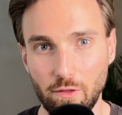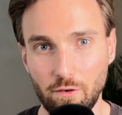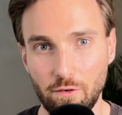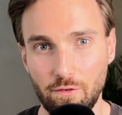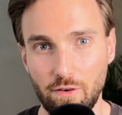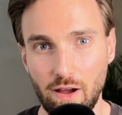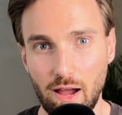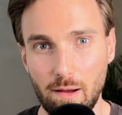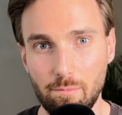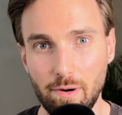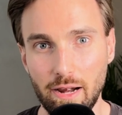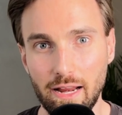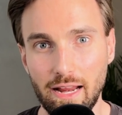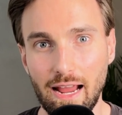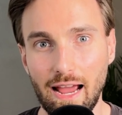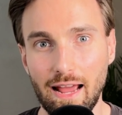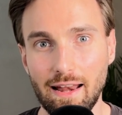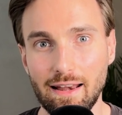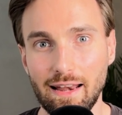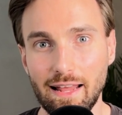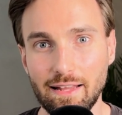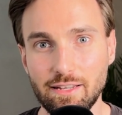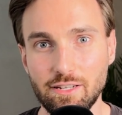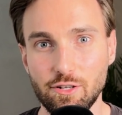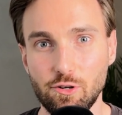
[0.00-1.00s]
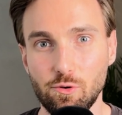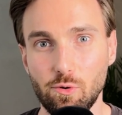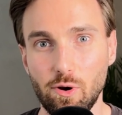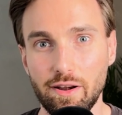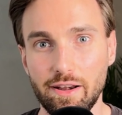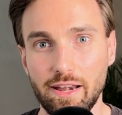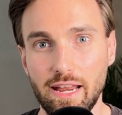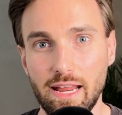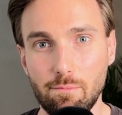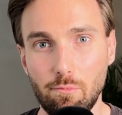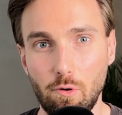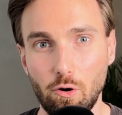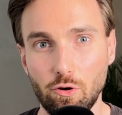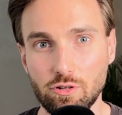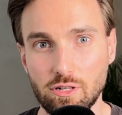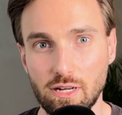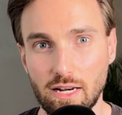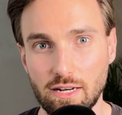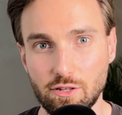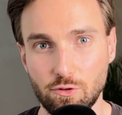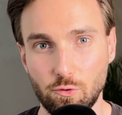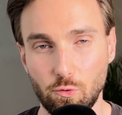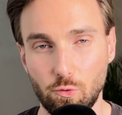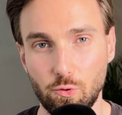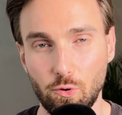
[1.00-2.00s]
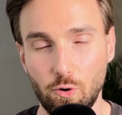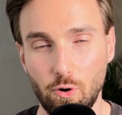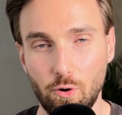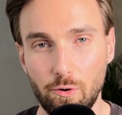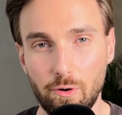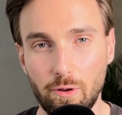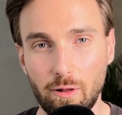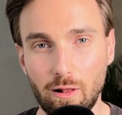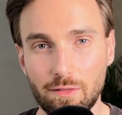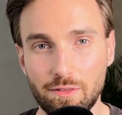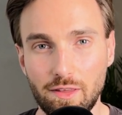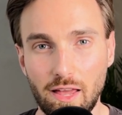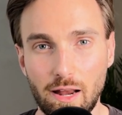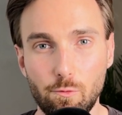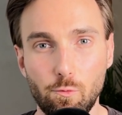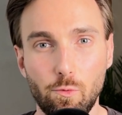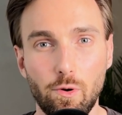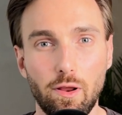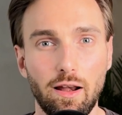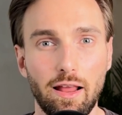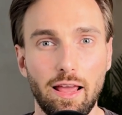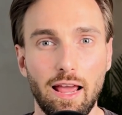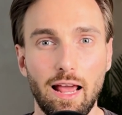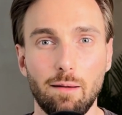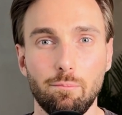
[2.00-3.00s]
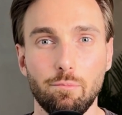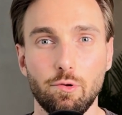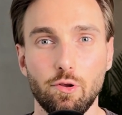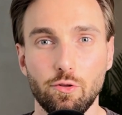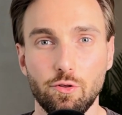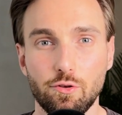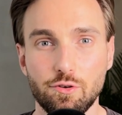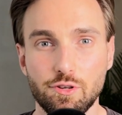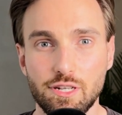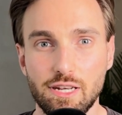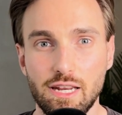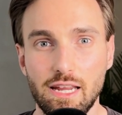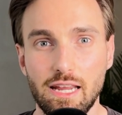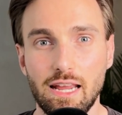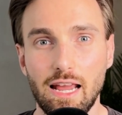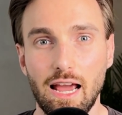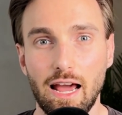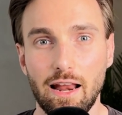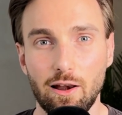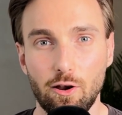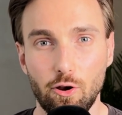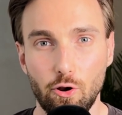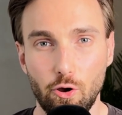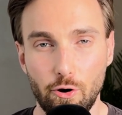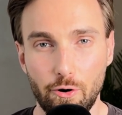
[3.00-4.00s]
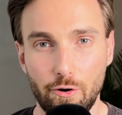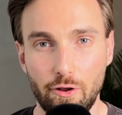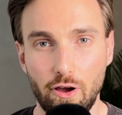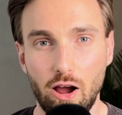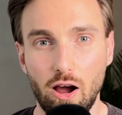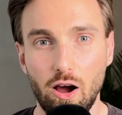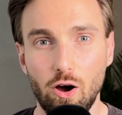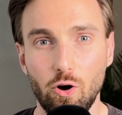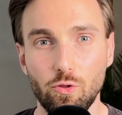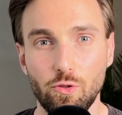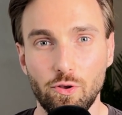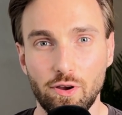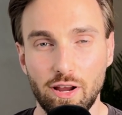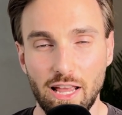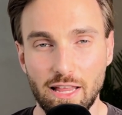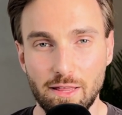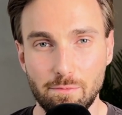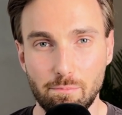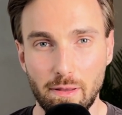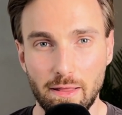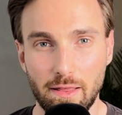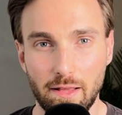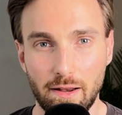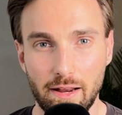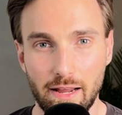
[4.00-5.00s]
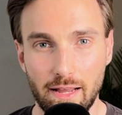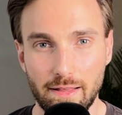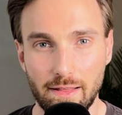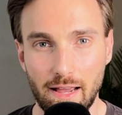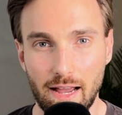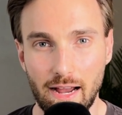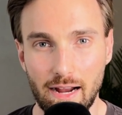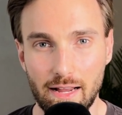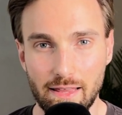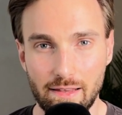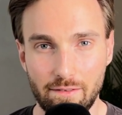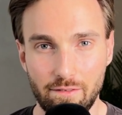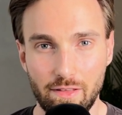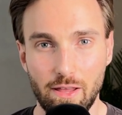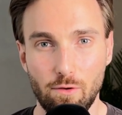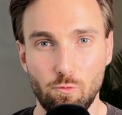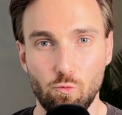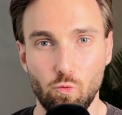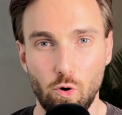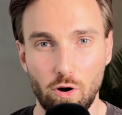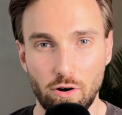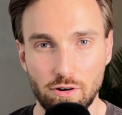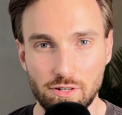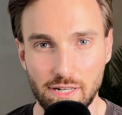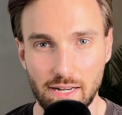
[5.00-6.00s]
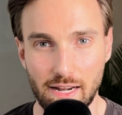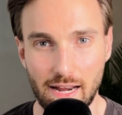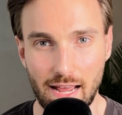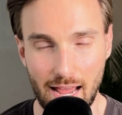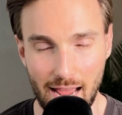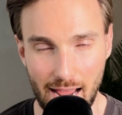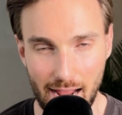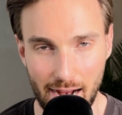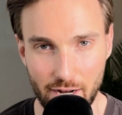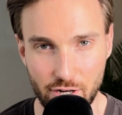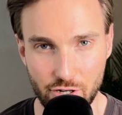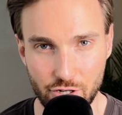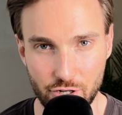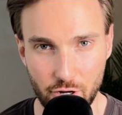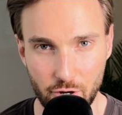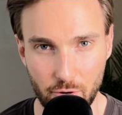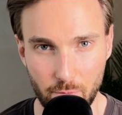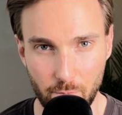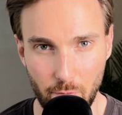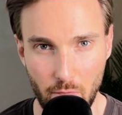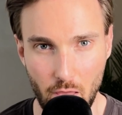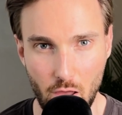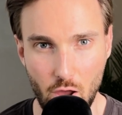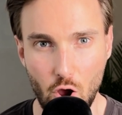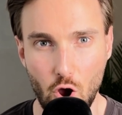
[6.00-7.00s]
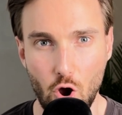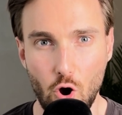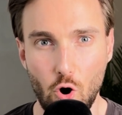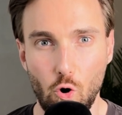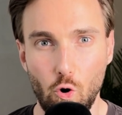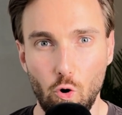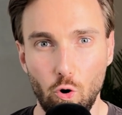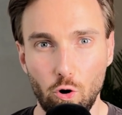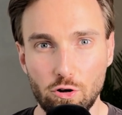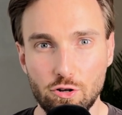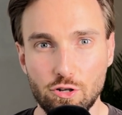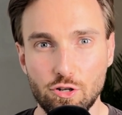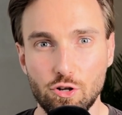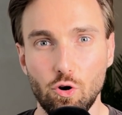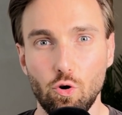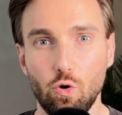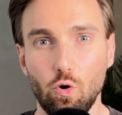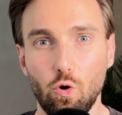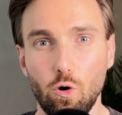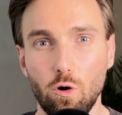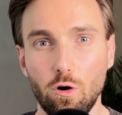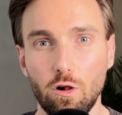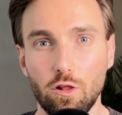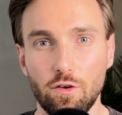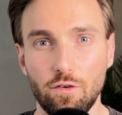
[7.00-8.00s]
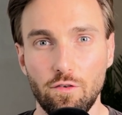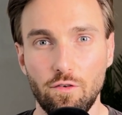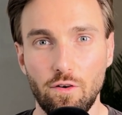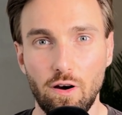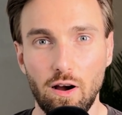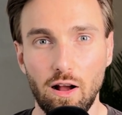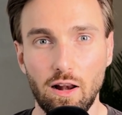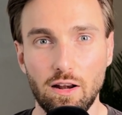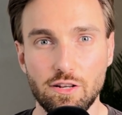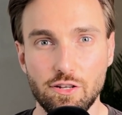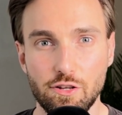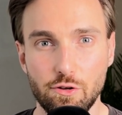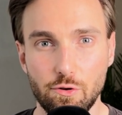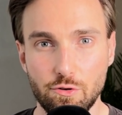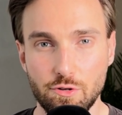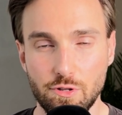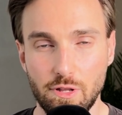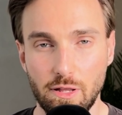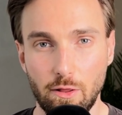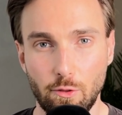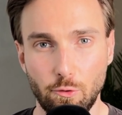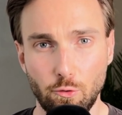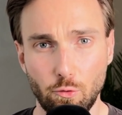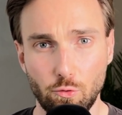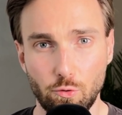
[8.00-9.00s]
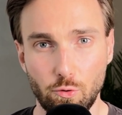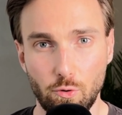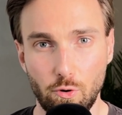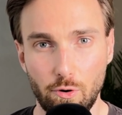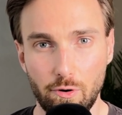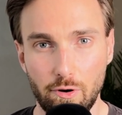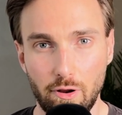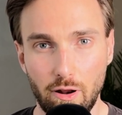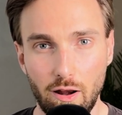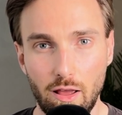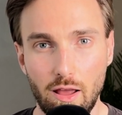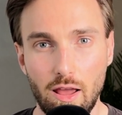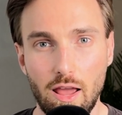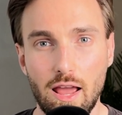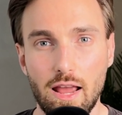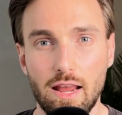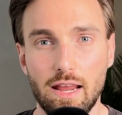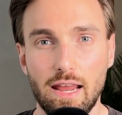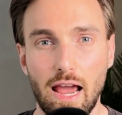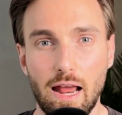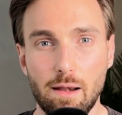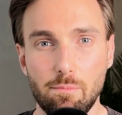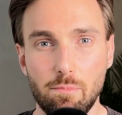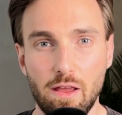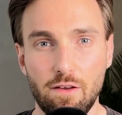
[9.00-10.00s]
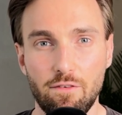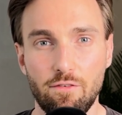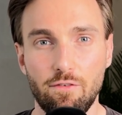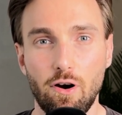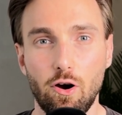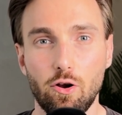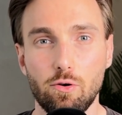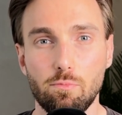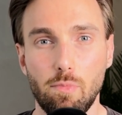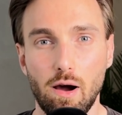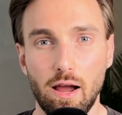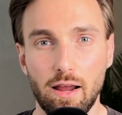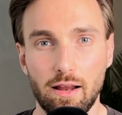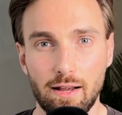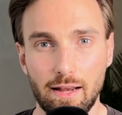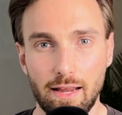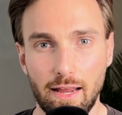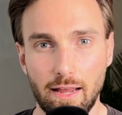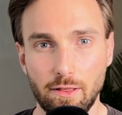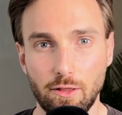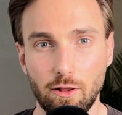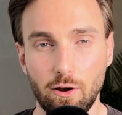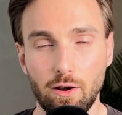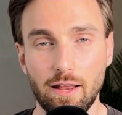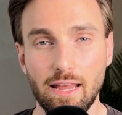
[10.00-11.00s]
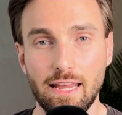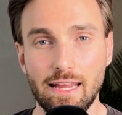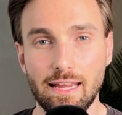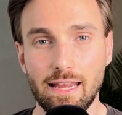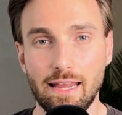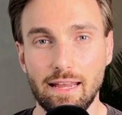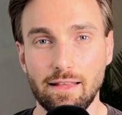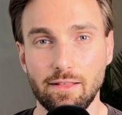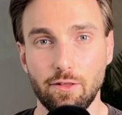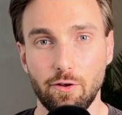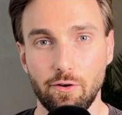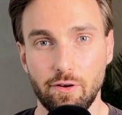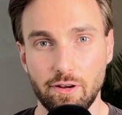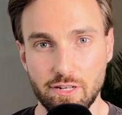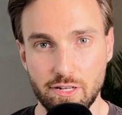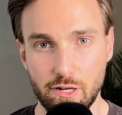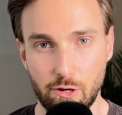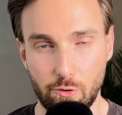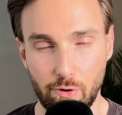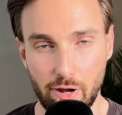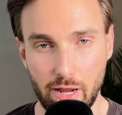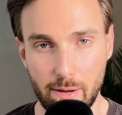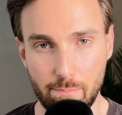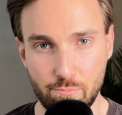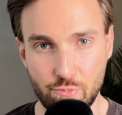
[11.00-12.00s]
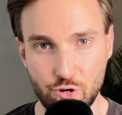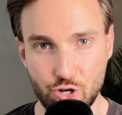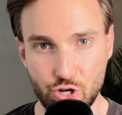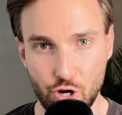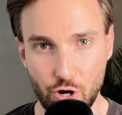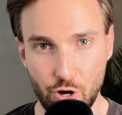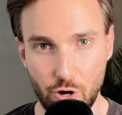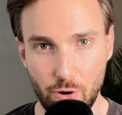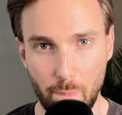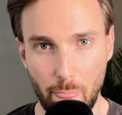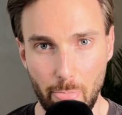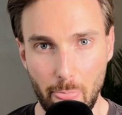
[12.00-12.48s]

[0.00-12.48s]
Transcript: Fabric and let's do a demo slash tutorial that will help you to see and learn how the get metadata activity works in action. Also all the files used in the tutorial can be found by clicking the link in the description.